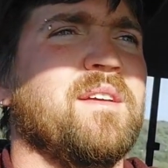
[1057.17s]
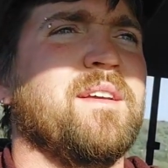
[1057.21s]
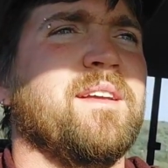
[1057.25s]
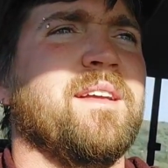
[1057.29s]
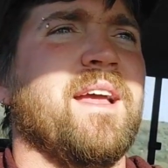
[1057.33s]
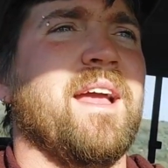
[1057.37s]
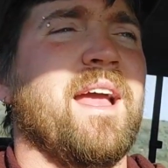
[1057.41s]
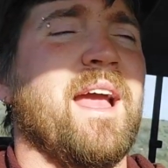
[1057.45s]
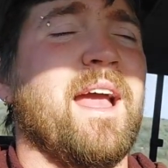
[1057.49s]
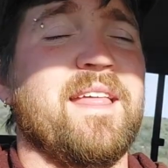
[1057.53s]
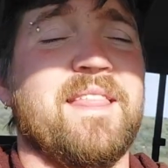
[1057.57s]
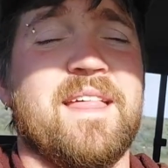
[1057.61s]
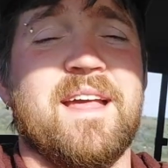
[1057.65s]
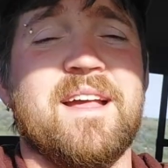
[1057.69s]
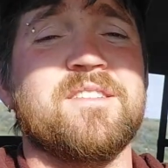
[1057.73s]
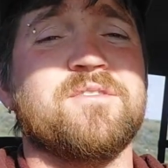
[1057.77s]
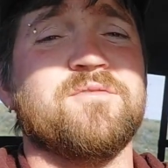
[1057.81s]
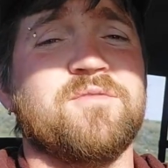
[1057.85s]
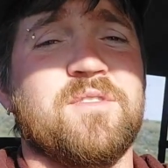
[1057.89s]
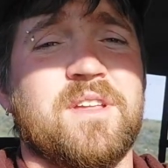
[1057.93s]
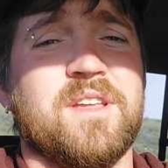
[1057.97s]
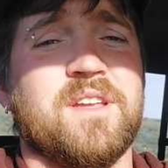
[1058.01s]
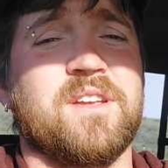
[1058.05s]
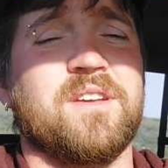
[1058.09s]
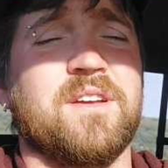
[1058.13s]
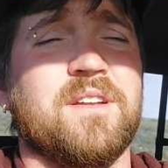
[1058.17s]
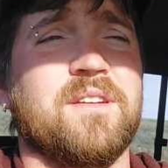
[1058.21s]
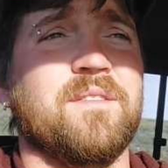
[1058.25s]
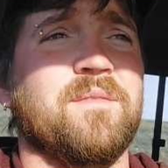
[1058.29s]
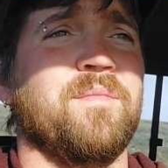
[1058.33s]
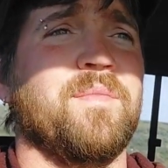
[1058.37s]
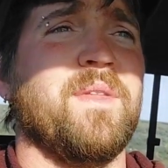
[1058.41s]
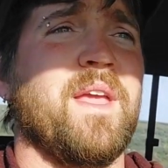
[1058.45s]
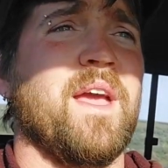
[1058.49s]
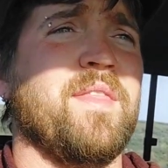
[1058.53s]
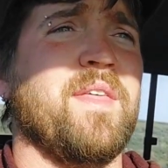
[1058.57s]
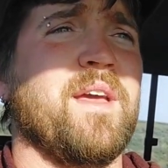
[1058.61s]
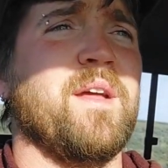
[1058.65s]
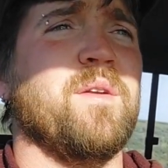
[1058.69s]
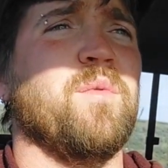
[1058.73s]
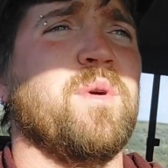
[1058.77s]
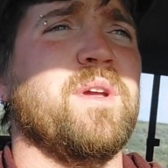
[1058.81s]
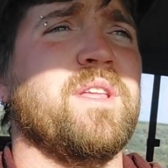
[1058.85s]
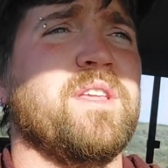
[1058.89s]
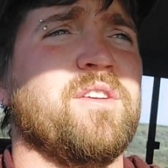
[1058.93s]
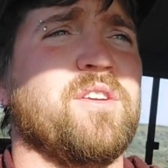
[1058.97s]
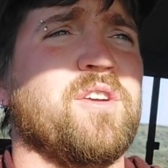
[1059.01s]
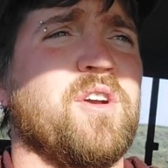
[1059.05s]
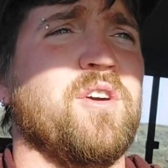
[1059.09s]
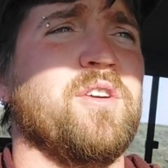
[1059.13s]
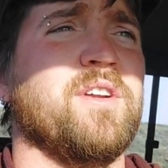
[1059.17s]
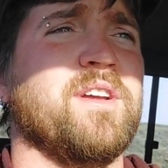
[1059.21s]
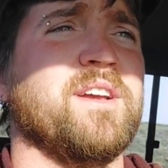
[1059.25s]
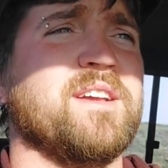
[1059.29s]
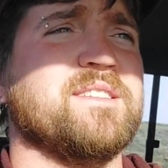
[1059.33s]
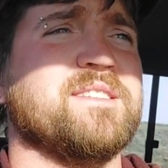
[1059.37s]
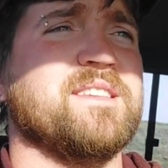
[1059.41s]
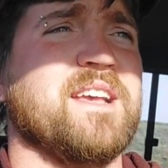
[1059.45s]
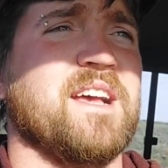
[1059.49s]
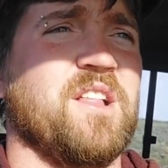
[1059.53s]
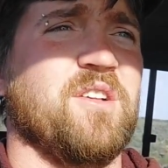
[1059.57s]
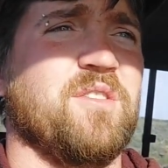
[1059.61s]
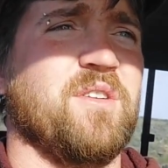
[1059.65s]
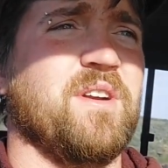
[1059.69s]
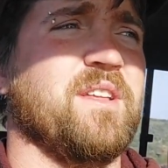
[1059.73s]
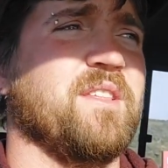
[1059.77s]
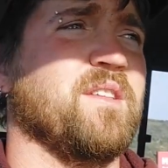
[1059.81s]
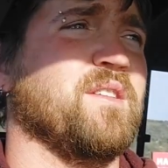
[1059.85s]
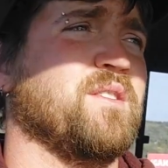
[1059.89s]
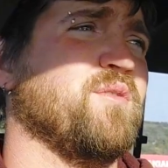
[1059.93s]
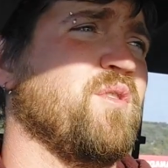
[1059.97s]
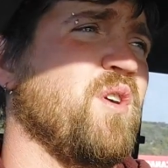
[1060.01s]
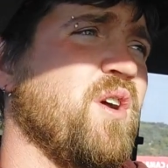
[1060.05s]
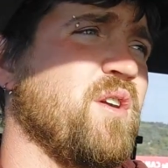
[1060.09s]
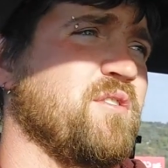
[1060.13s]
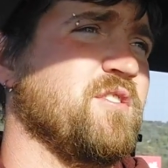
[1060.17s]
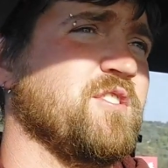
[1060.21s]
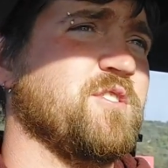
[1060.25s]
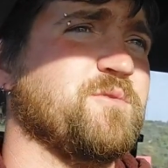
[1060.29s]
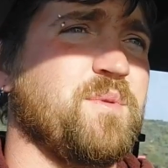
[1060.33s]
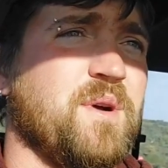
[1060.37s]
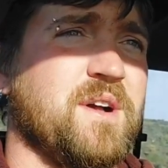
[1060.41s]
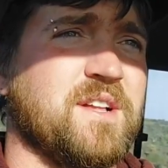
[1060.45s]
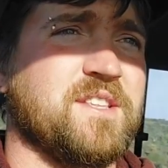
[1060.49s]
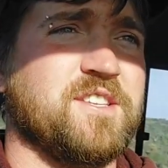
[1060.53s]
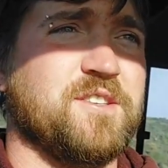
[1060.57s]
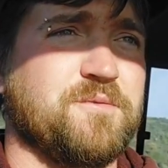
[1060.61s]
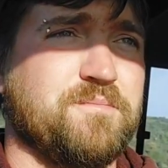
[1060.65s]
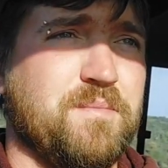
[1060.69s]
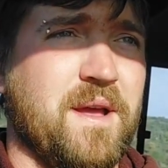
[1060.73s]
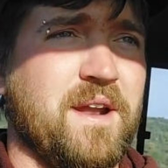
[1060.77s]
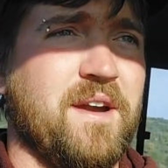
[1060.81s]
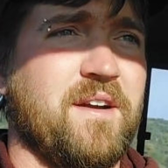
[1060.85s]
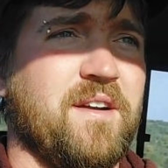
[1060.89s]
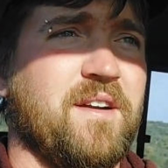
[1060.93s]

And that's really good. And then when you go to accelerate, the throttle response is better.